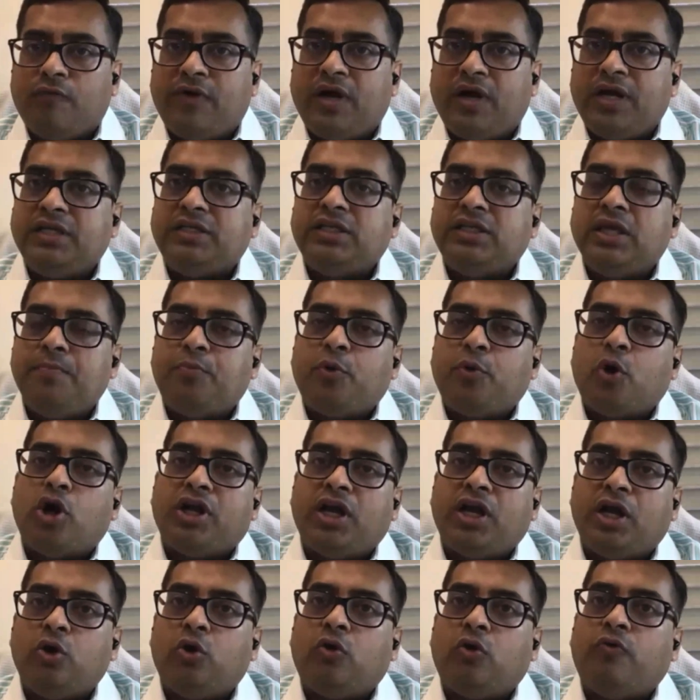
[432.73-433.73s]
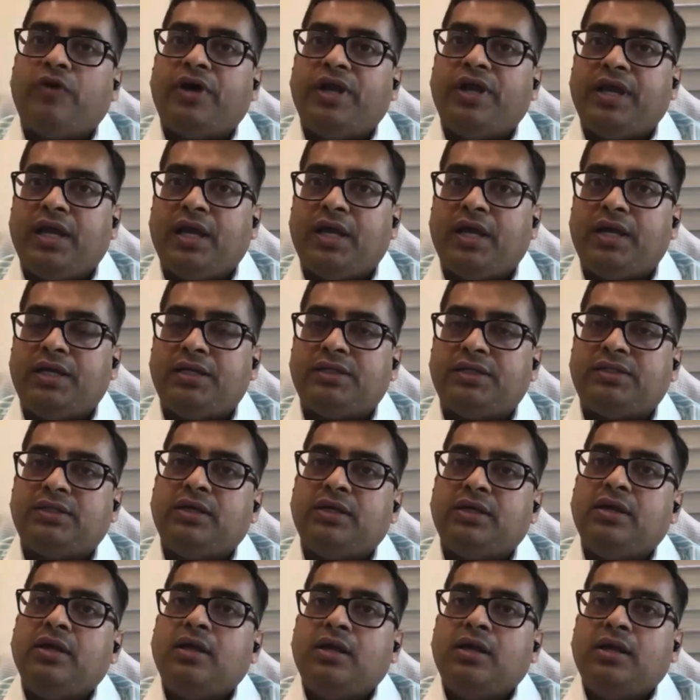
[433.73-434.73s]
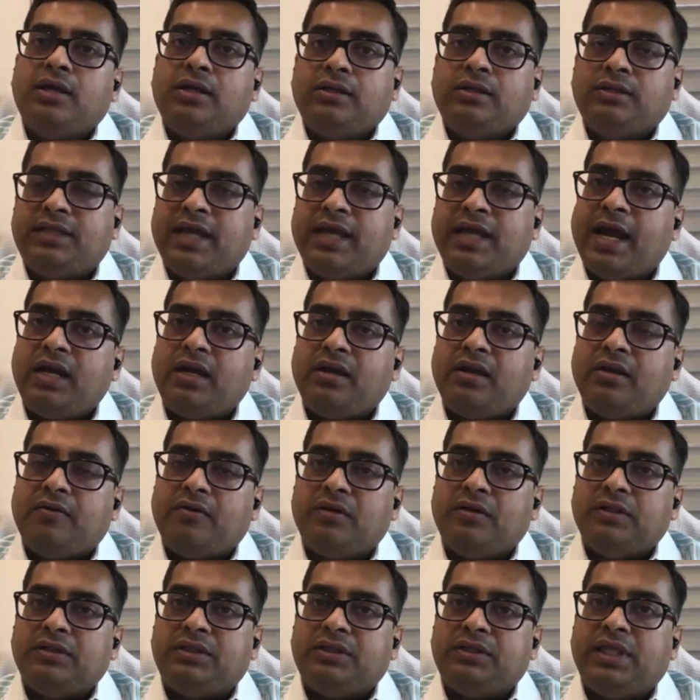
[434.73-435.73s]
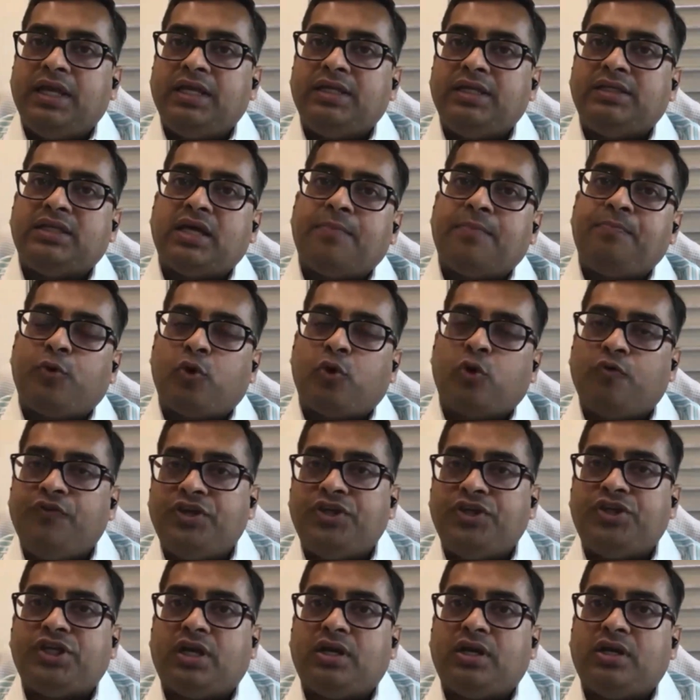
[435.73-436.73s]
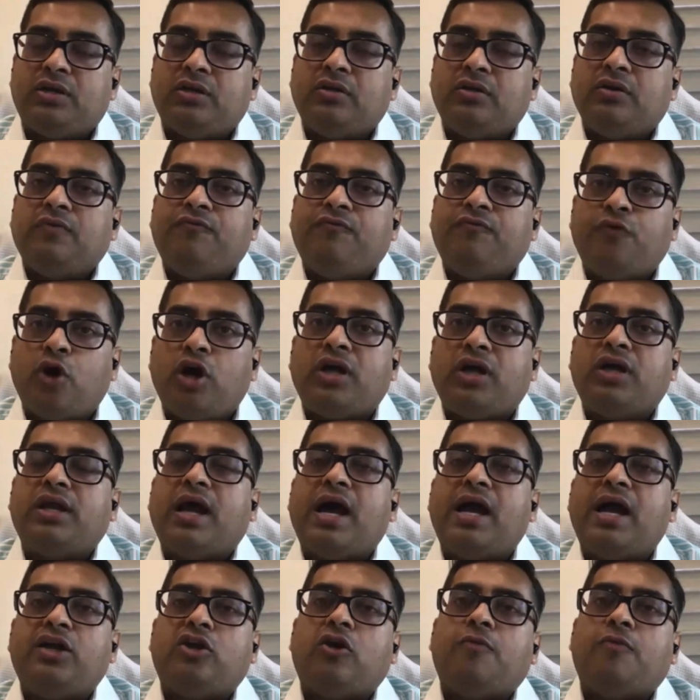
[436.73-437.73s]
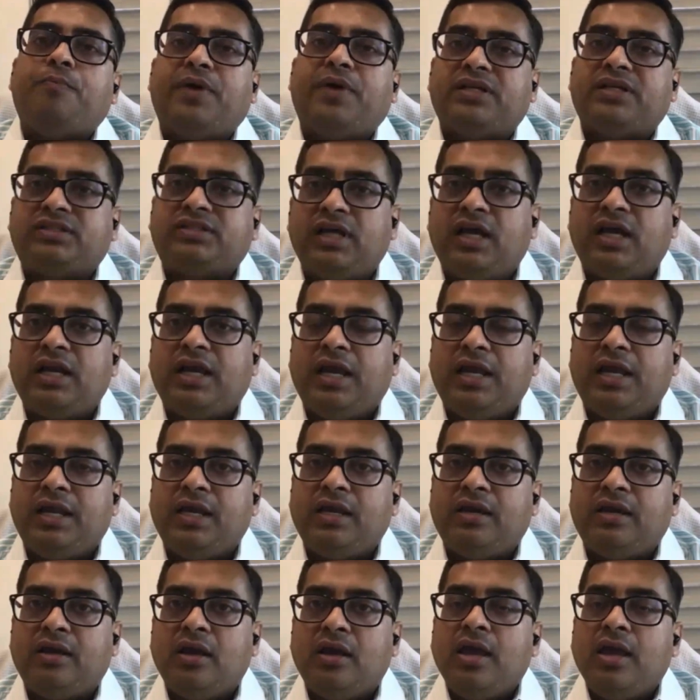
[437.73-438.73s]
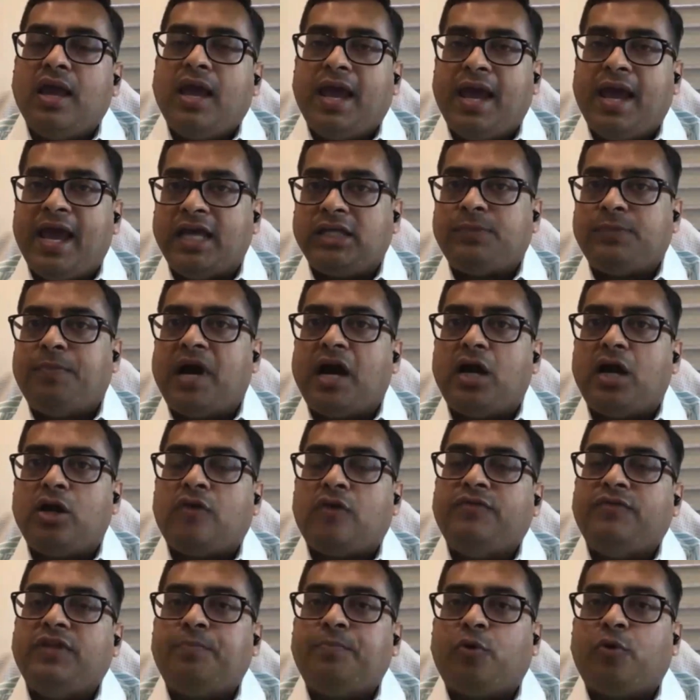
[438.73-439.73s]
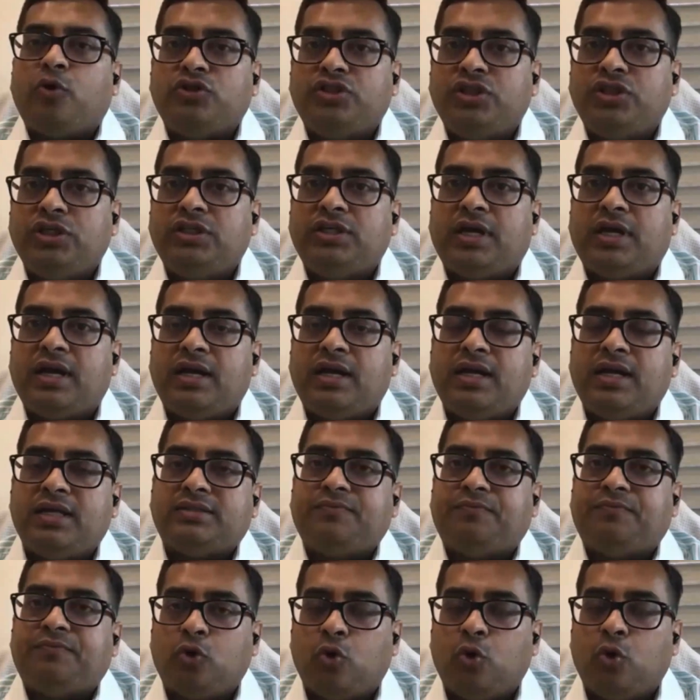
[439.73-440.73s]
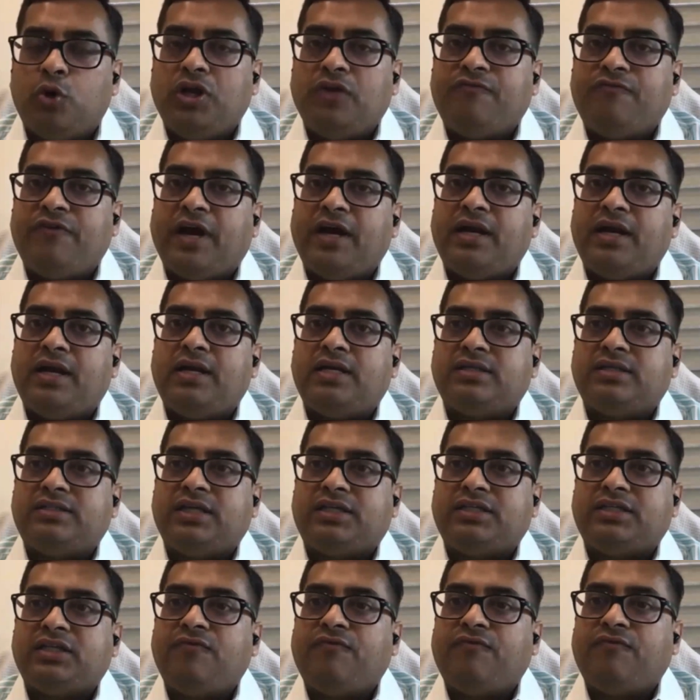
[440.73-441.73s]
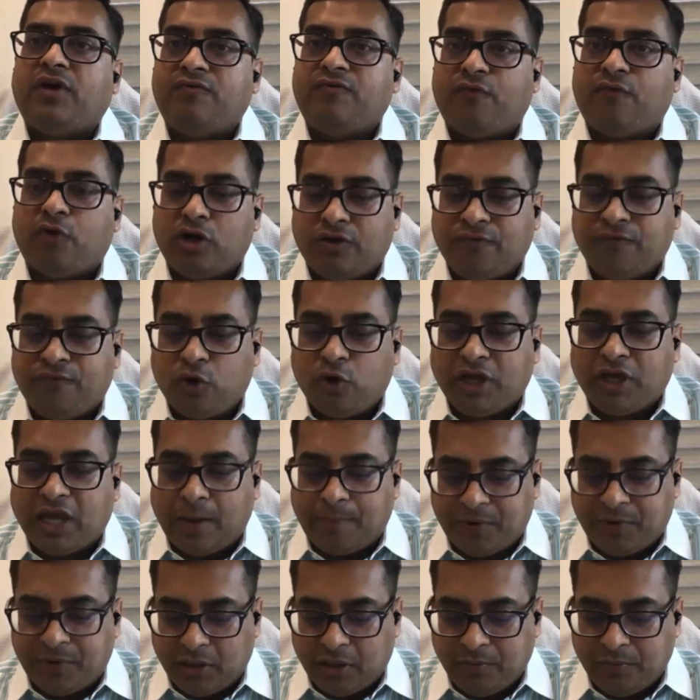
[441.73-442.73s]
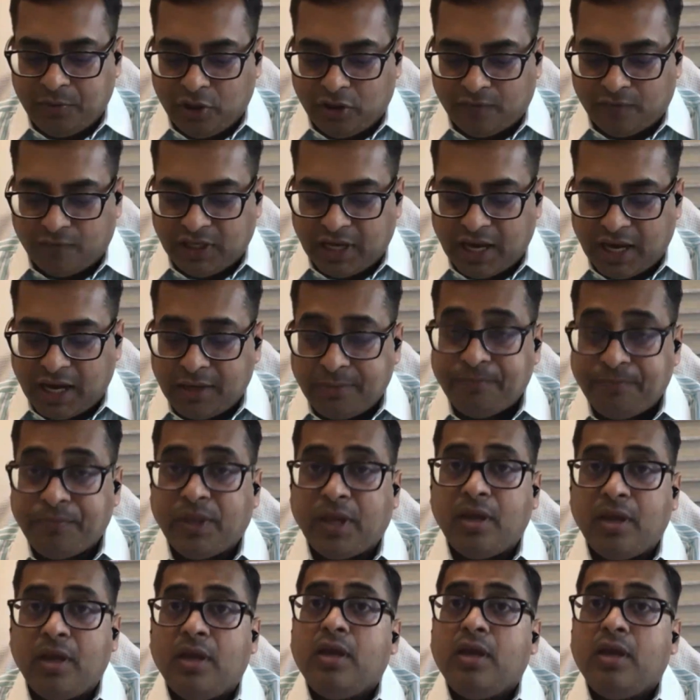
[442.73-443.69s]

Now, what is important over here is that there is a provision for grant of personal hearing as part of the procedure codified under section 144 capital B of the Act.